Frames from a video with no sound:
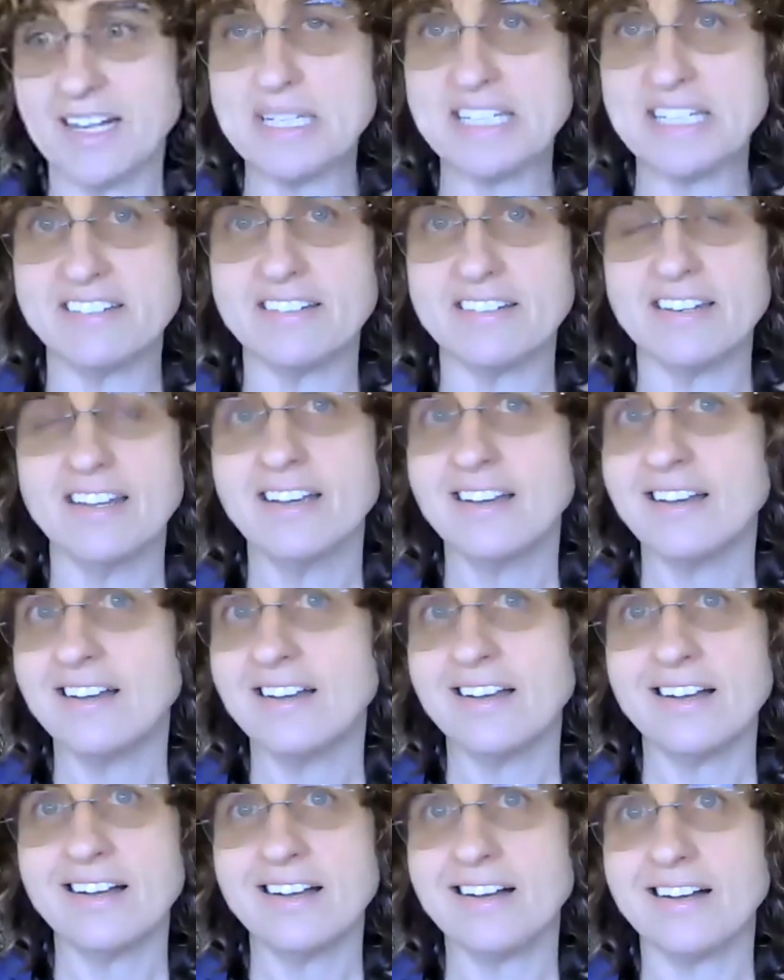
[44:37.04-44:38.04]
mean,
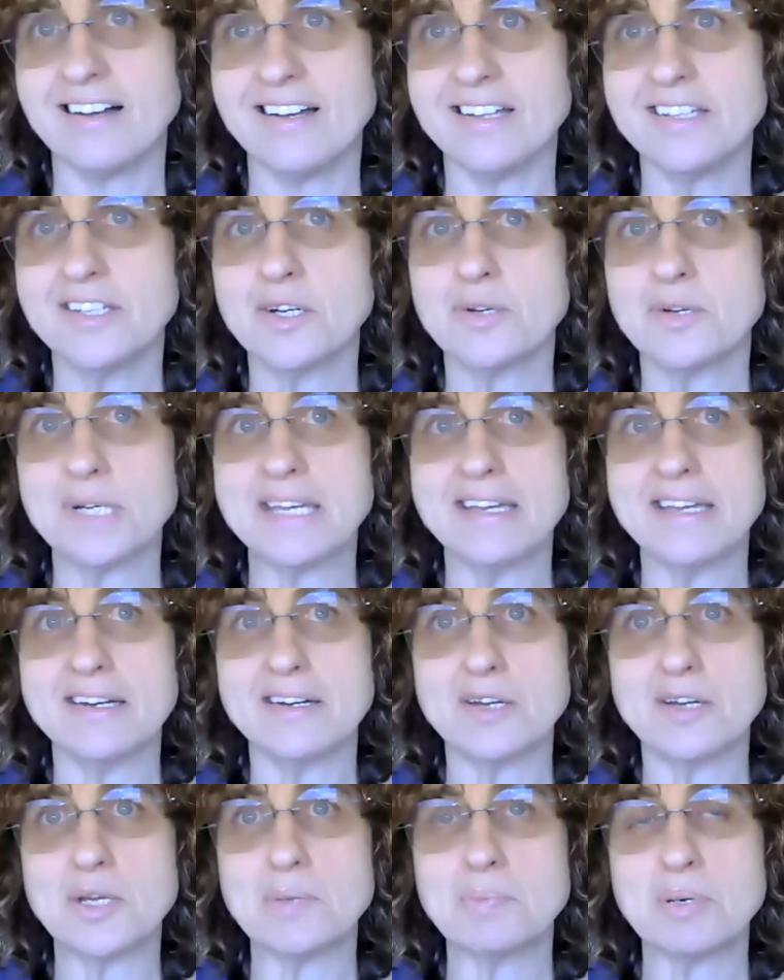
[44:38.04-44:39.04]
you know,
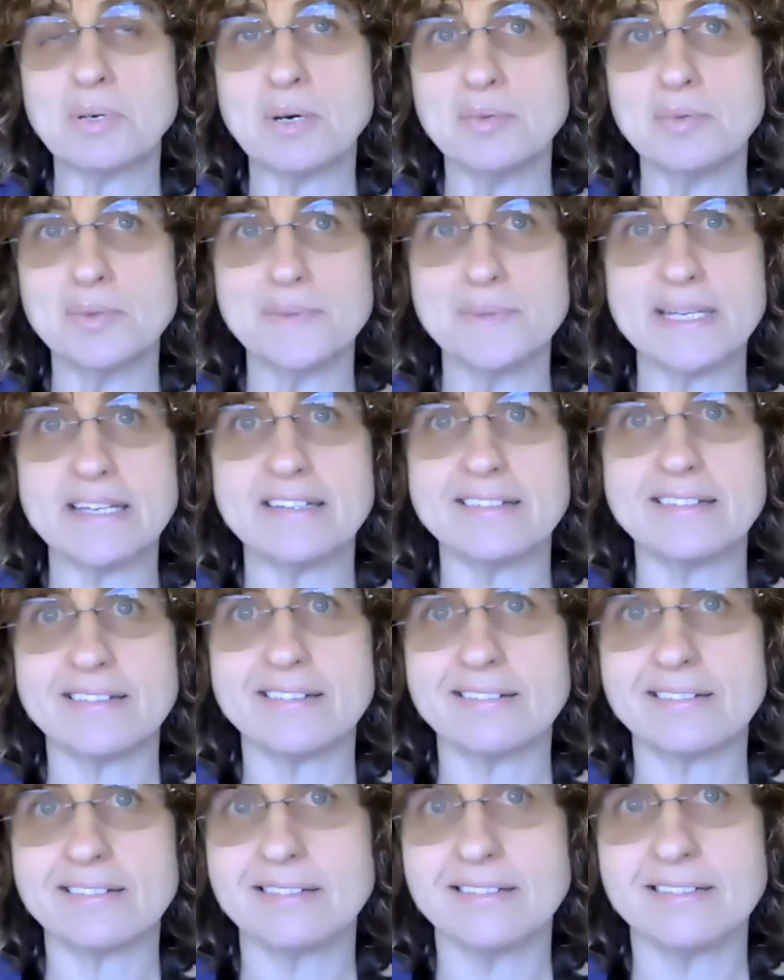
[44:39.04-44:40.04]
again, you're probably
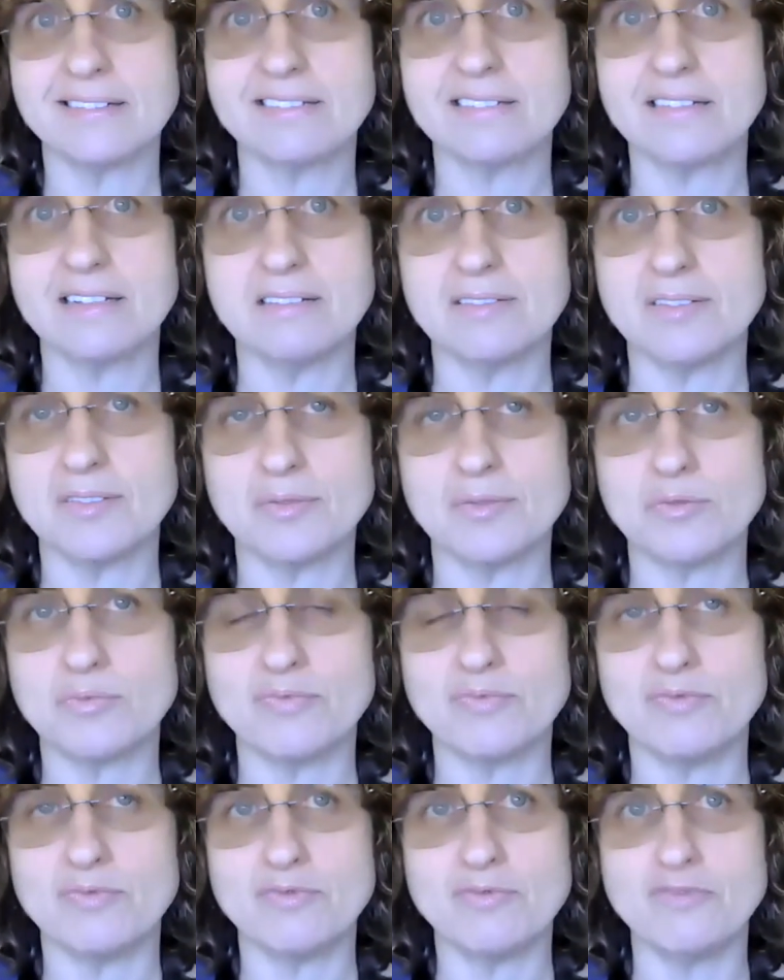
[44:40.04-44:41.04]
in
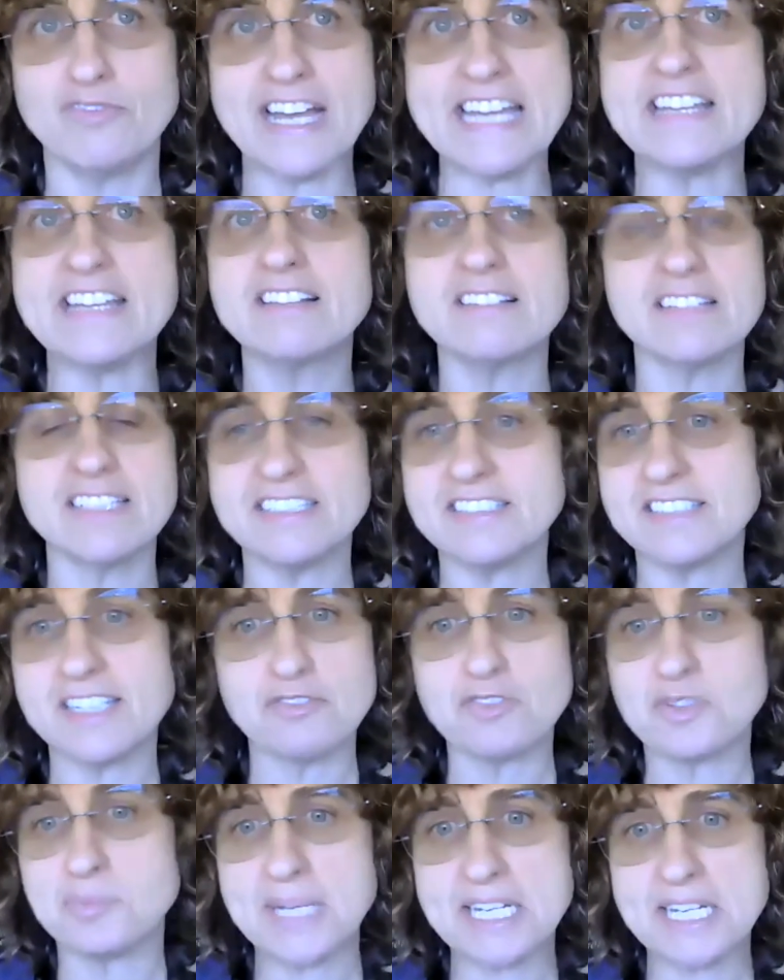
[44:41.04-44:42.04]
vaguely
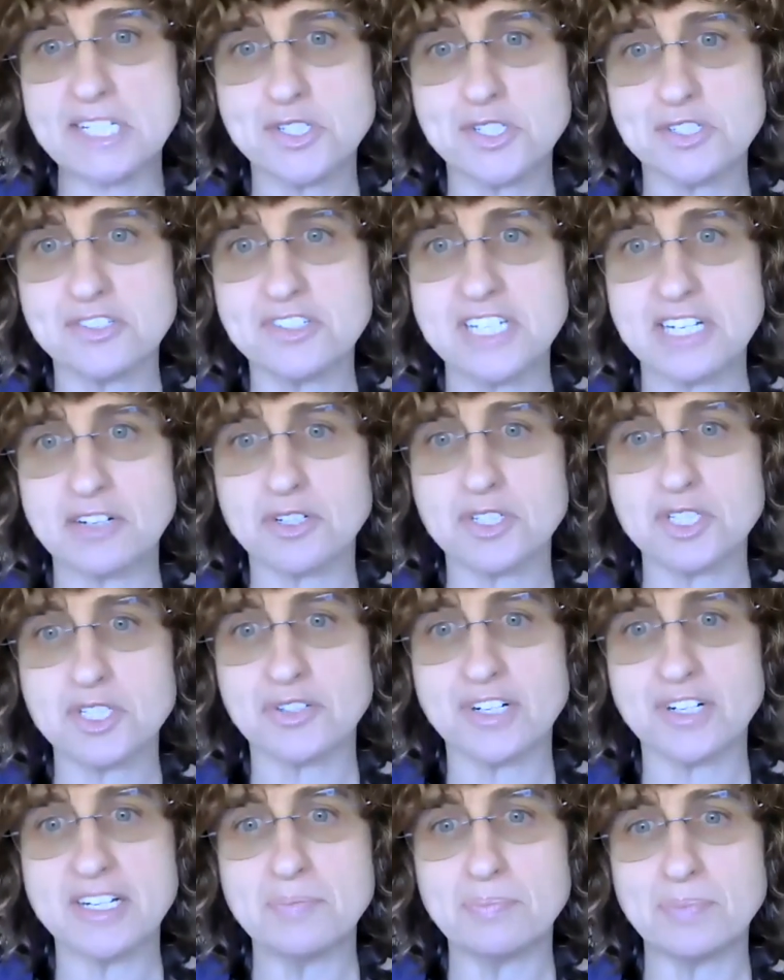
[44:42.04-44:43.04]
defamation
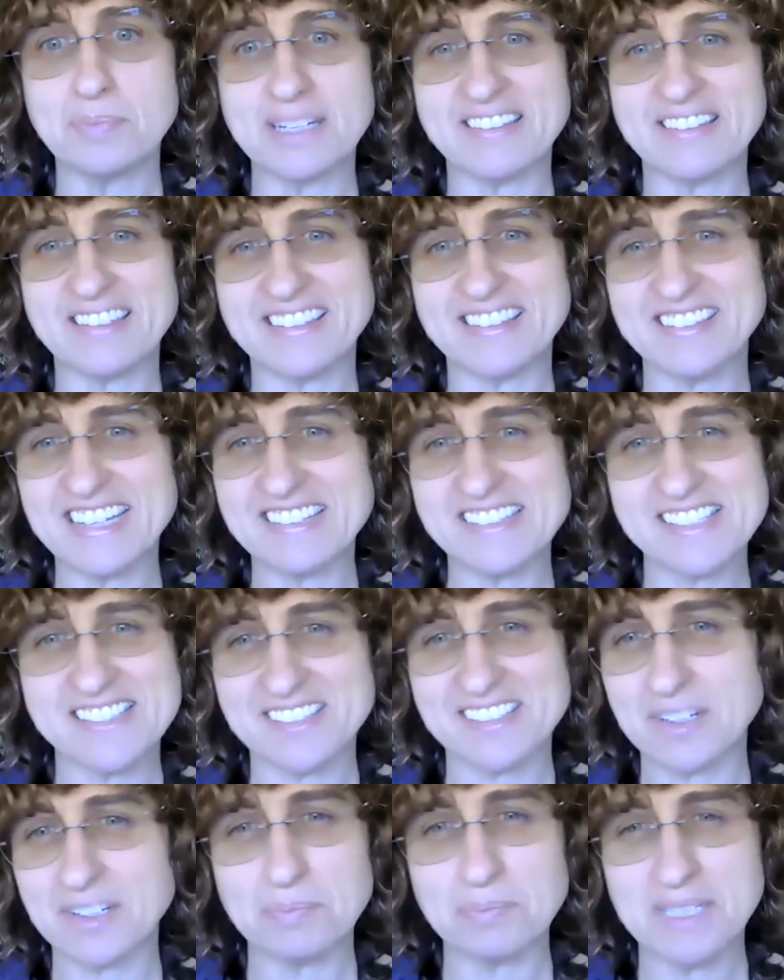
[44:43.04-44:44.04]
territory, but that's
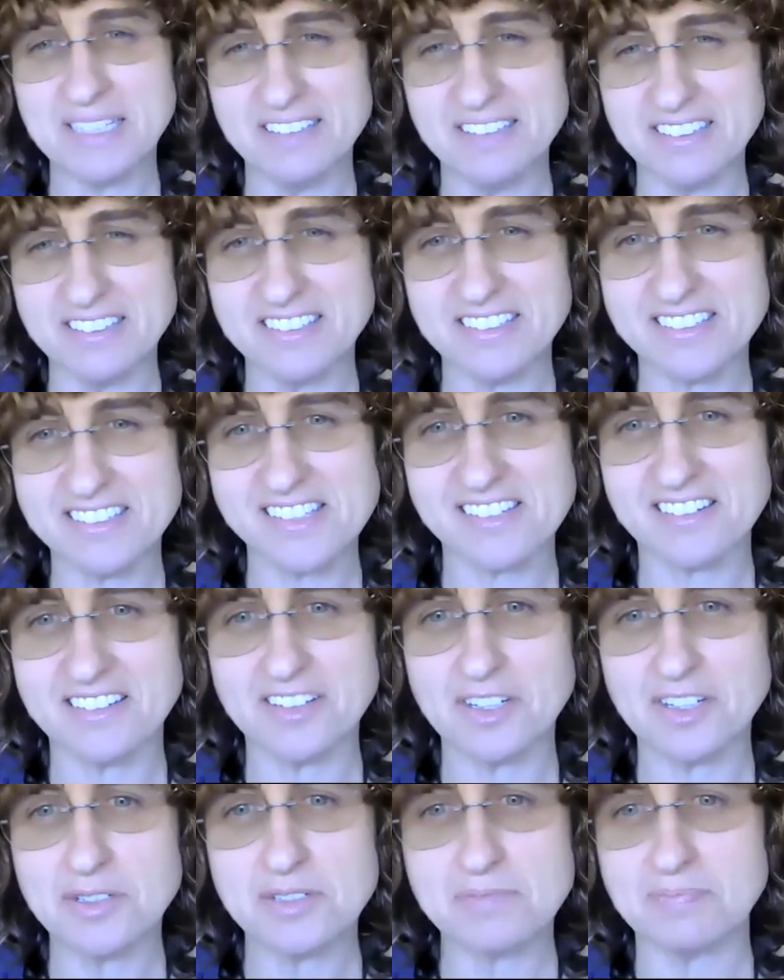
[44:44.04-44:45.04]
an opinion, isn't
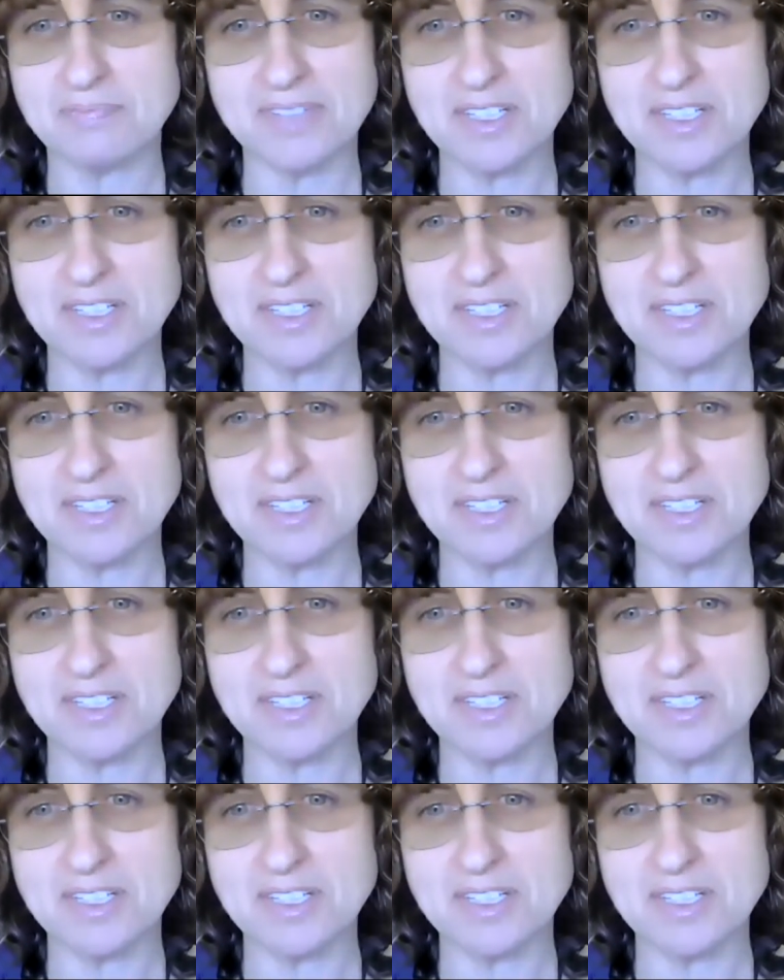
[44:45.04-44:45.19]
it?